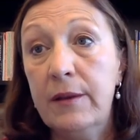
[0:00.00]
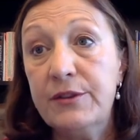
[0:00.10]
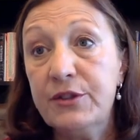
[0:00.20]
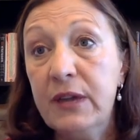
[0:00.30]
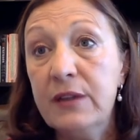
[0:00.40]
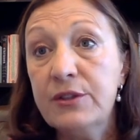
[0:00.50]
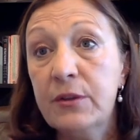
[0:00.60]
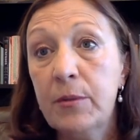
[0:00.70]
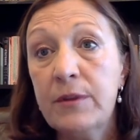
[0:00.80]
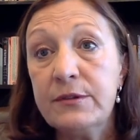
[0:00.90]
change
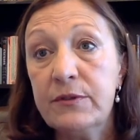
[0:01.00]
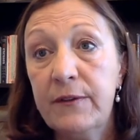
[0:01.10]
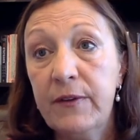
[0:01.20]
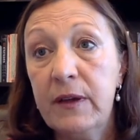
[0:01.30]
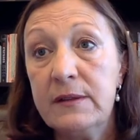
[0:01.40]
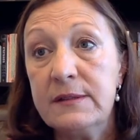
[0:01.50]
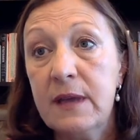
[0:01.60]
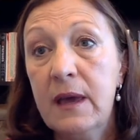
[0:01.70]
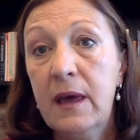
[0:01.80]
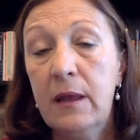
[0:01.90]
their birth
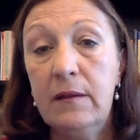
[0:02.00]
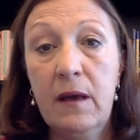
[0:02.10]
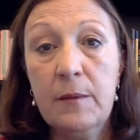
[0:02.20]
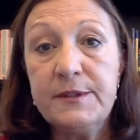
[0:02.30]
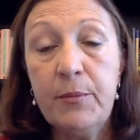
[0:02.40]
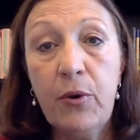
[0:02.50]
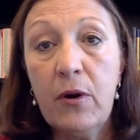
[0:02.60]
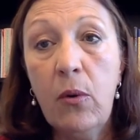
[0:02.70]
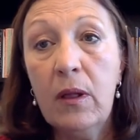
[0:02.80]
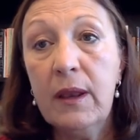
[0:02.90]
certificates to help support
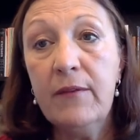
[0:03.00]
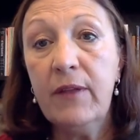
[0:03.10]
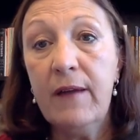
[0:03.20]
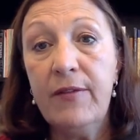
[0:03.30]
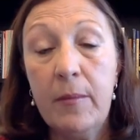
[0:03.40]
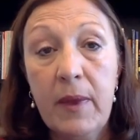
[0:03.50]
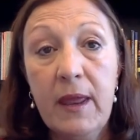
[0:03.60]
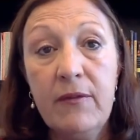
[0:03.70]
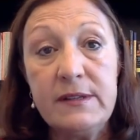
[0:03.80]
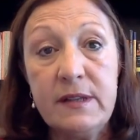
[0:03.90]
a quality of life that
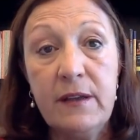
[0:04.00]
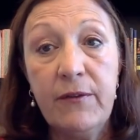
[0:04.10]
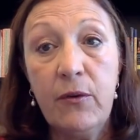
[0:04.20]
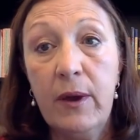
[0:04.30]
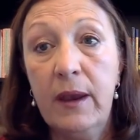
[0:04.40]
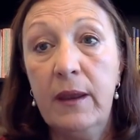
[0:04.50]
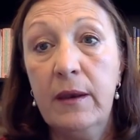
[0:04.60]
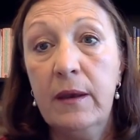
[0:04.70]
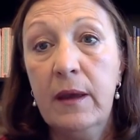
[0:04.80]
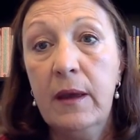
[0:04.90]
many of us take for
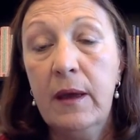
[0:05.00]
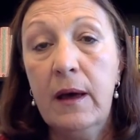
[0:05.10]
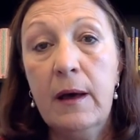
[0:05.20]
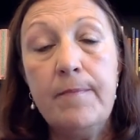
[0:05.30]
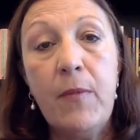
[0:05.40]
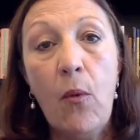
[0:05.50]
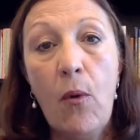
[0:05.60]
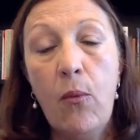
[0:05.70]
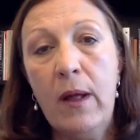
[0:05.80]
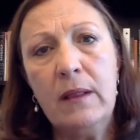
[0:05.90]
granted.
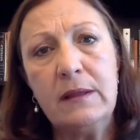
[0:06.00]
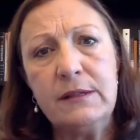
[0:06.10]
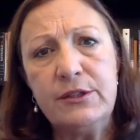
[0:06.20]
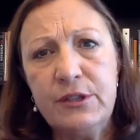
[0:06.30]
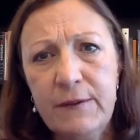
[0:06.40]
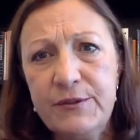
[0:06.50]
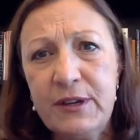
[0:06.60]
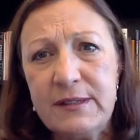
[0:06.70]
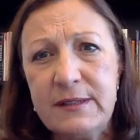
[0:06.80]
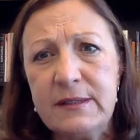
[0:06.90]
Well, Chief
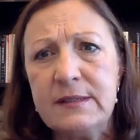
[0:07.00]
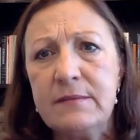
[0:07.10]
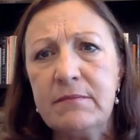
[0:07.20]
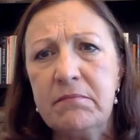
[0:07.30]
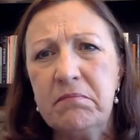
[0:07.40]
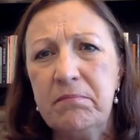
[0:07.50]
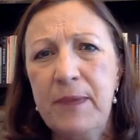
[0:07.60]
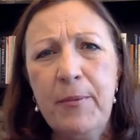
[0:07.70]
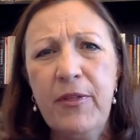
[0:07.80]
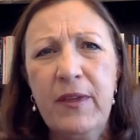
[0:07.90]
Justice,
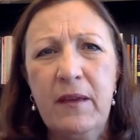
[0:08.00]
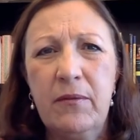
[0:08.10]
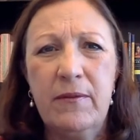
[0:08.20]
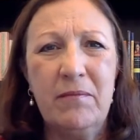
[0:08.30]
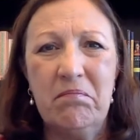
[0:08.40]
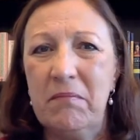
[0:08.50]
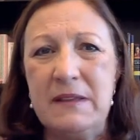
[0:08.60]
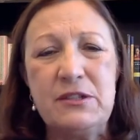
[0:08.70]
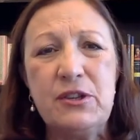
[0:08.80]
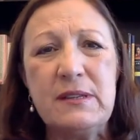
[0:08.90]
people think
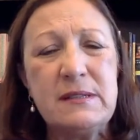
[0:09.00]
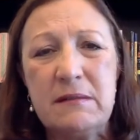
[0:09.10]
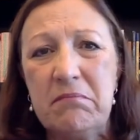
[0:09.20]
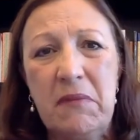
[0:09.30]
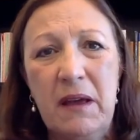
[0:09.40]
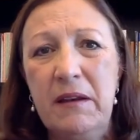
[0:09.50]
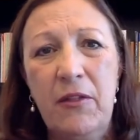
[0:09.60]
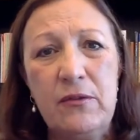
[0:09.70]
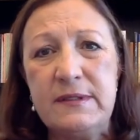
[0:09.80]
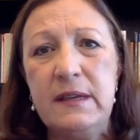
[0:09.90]
it's just
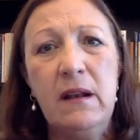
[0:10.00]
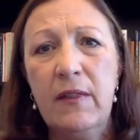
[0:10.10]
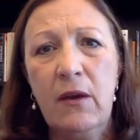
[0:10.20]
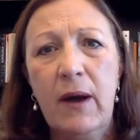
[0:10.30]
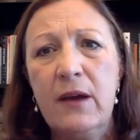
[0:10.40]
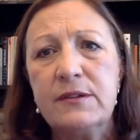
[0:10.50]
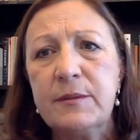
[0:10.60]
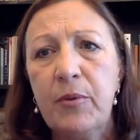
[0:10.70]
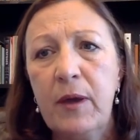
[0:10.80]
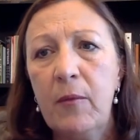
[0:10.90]
another seat on the Ohio
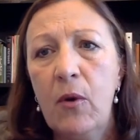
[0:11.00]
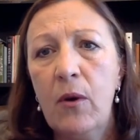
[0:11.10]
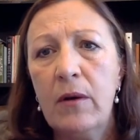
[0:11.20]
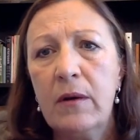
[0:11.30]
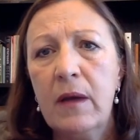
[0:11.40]
Supreme Court,